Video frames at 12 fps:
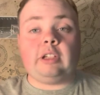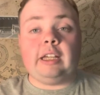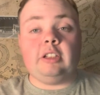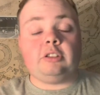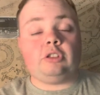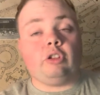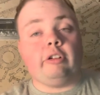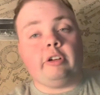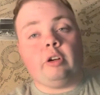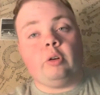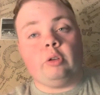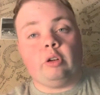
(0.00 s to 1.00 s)
get score a
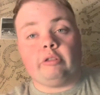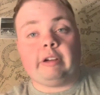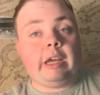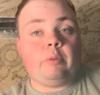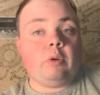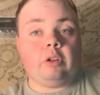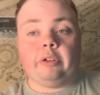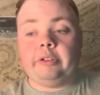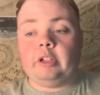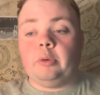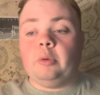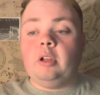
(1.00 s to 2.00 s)
goal or create one, or
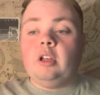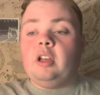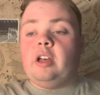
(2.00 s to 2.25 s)
you know,